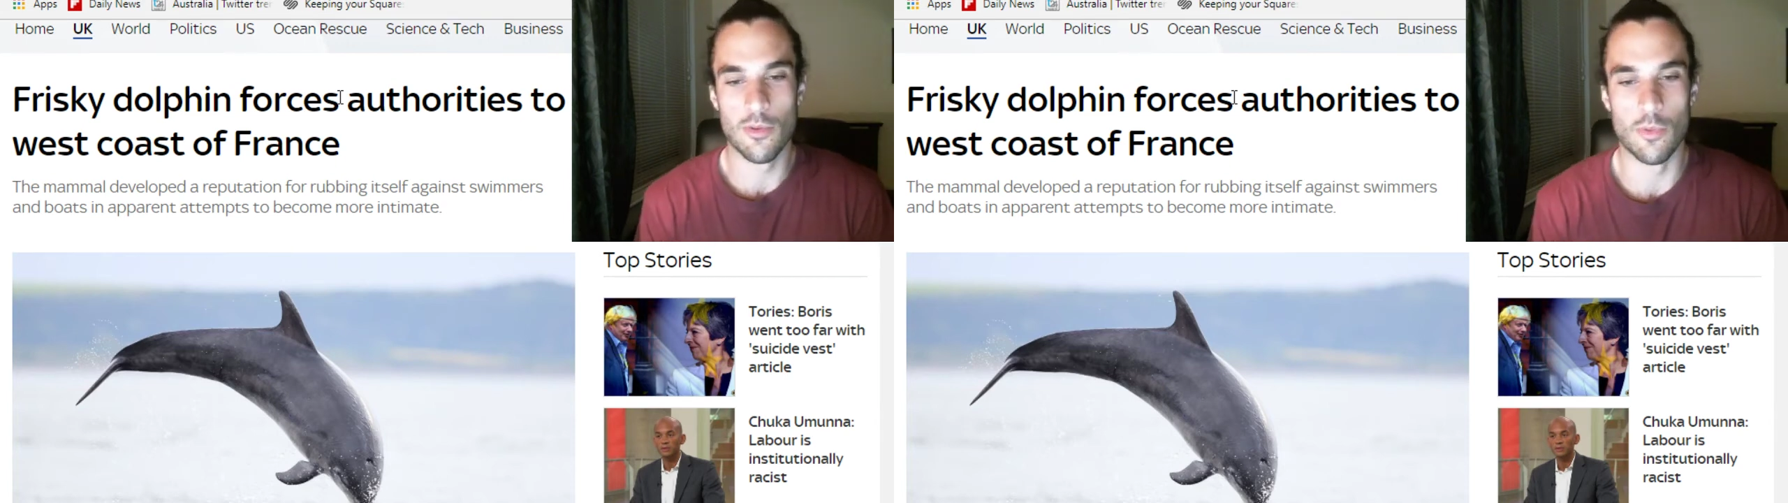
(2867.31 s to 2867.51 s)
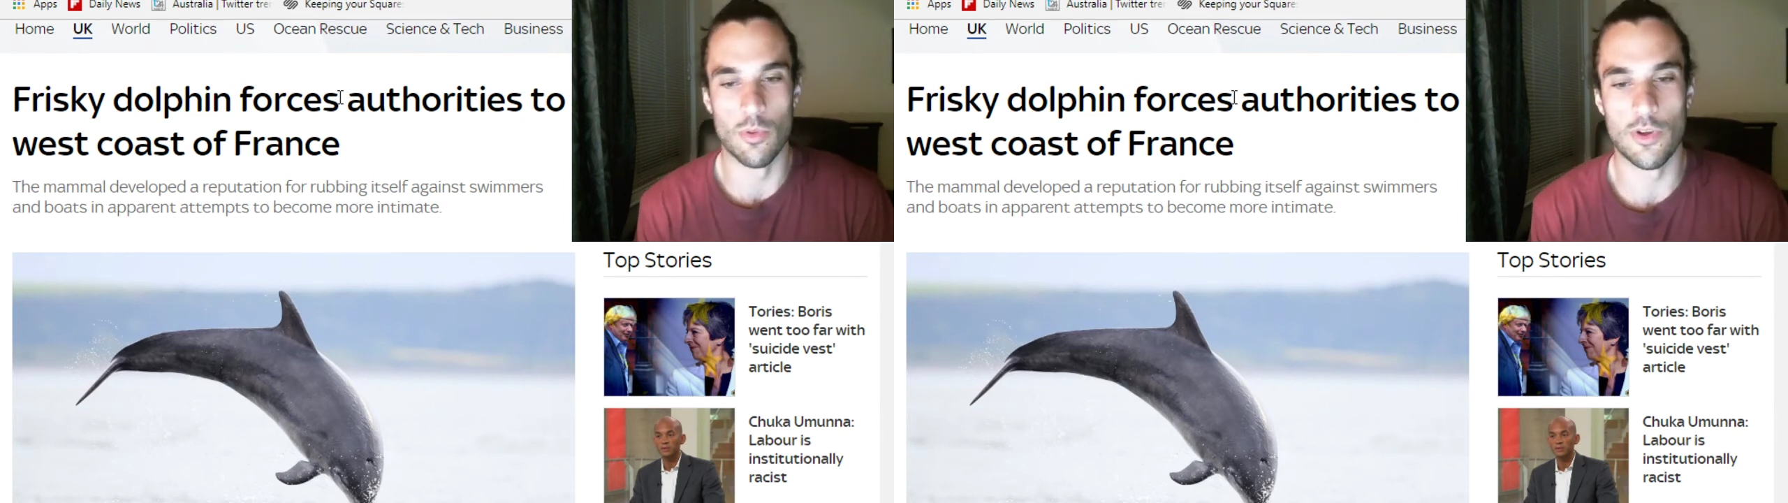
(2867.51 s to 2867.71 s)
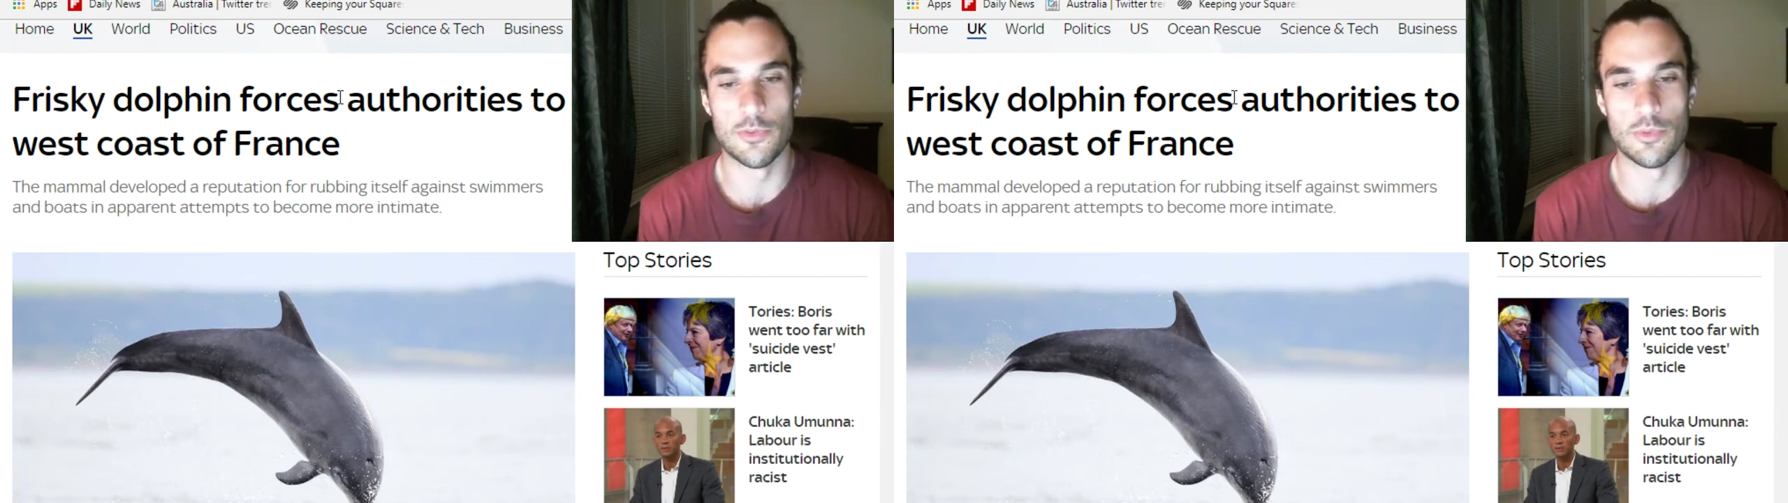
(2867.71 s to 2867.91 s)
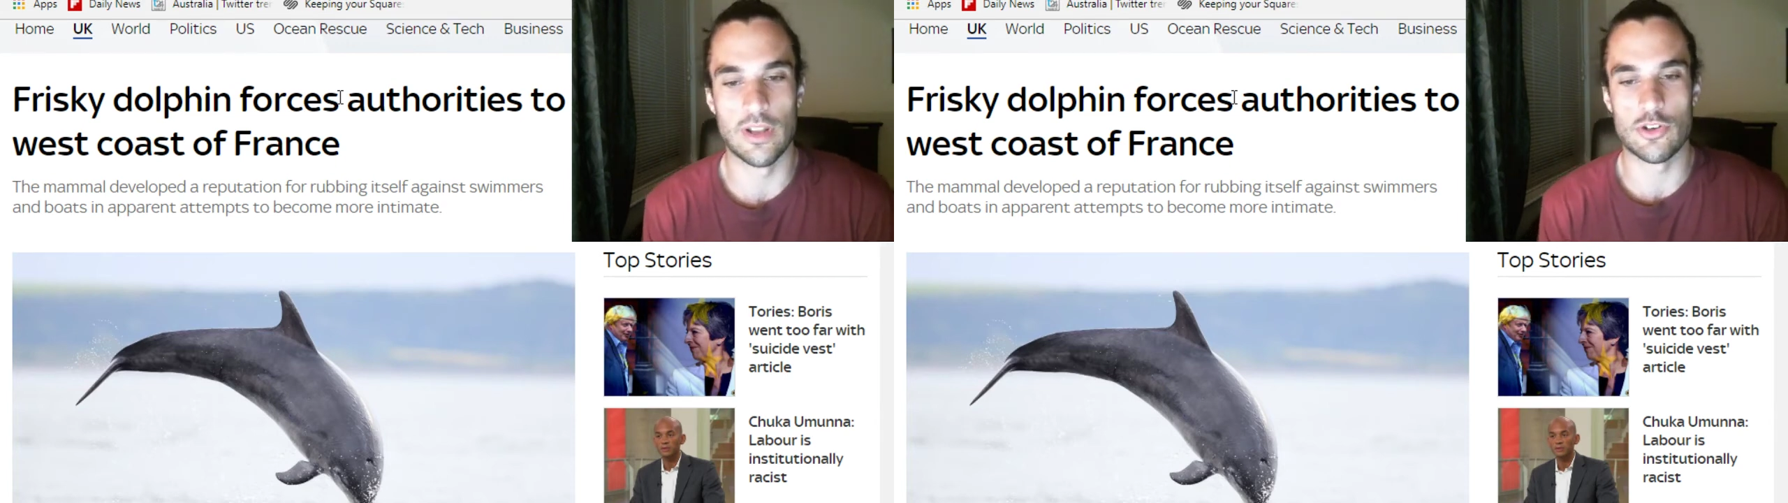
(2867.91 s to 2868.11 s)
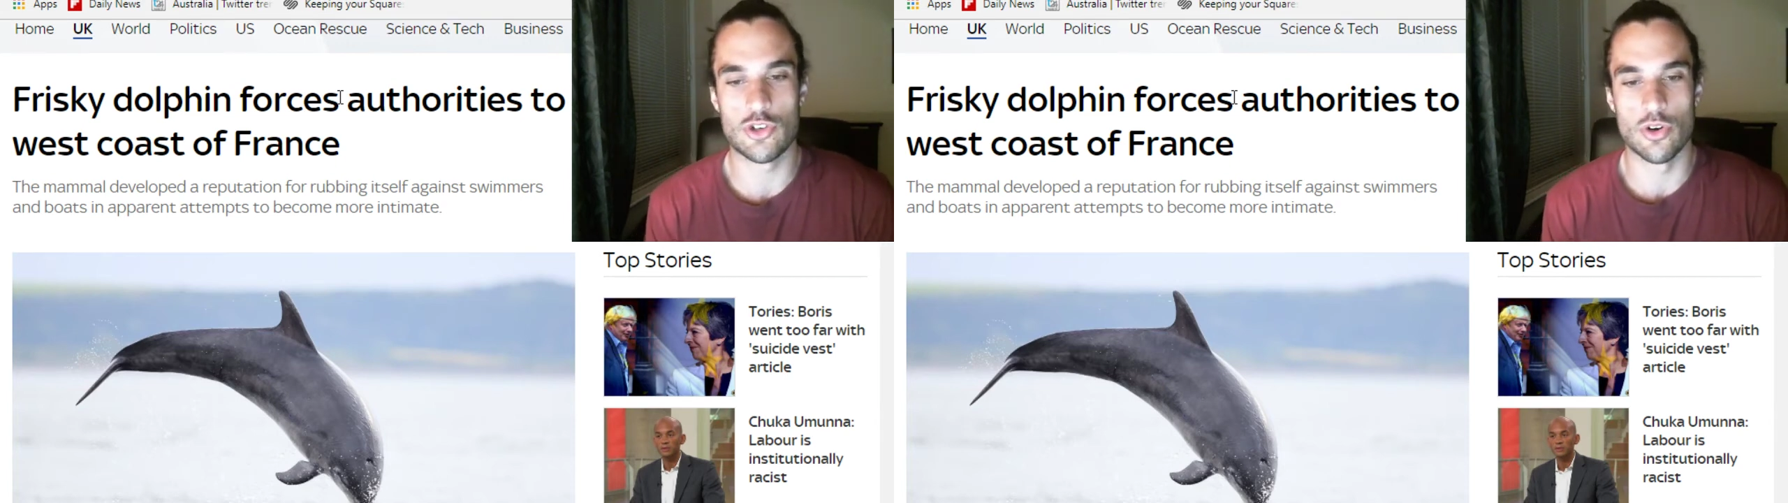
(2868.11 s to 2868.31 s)
Well, it wasn't
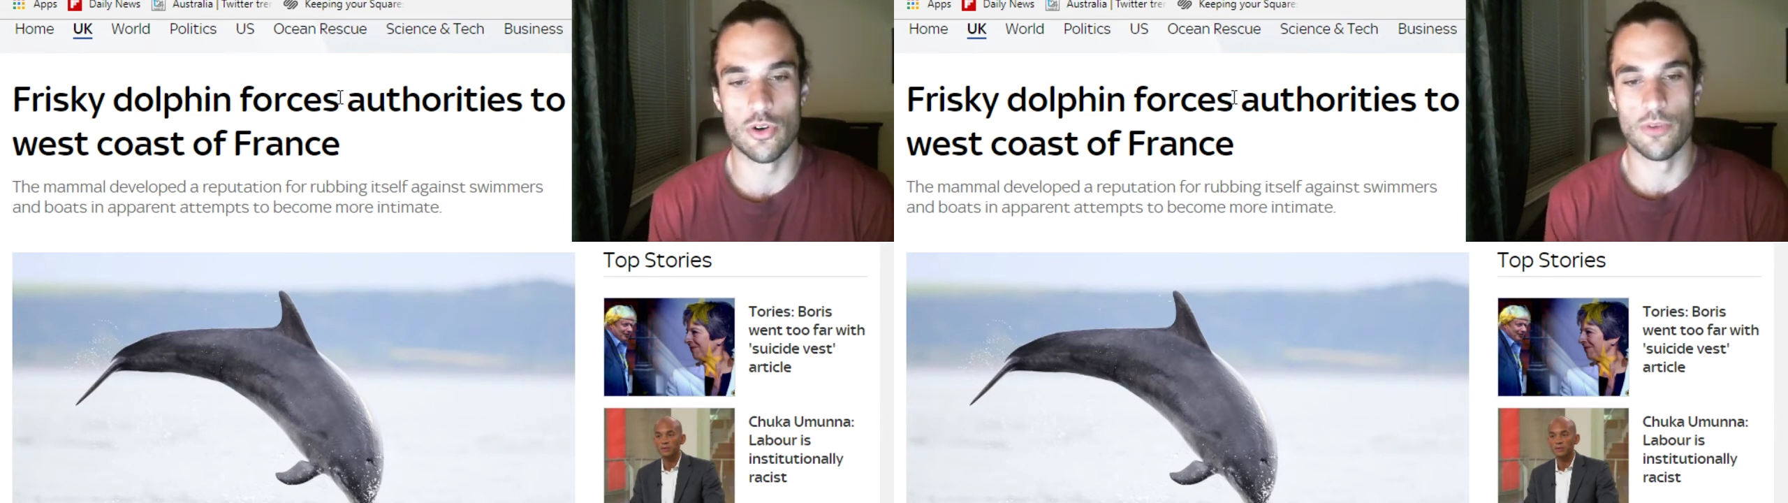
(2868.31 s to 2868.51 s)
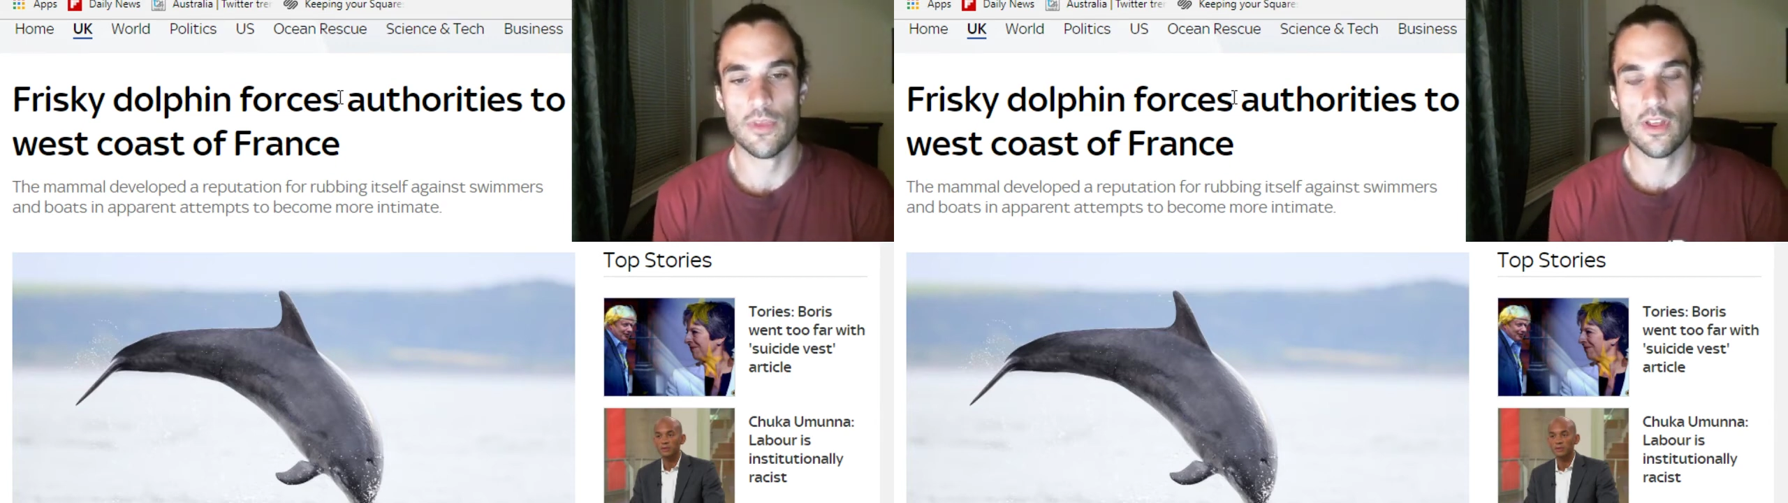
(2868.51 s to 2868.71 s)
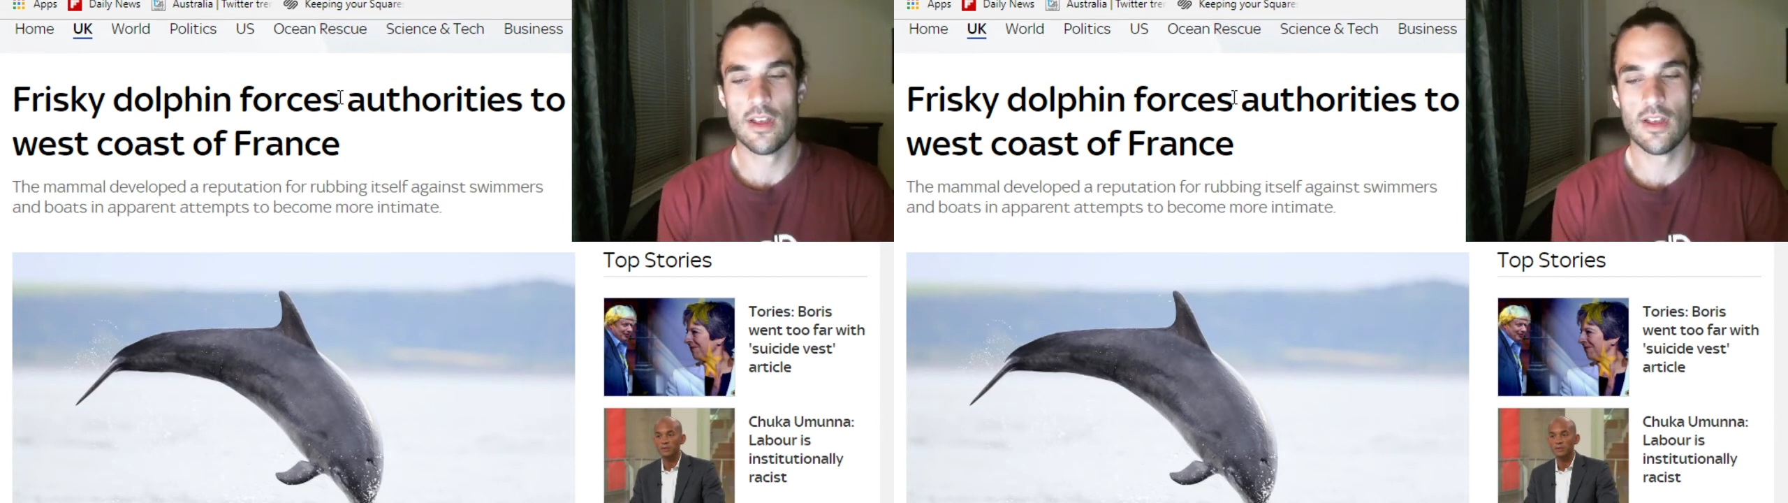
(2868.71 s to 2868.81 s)
really true.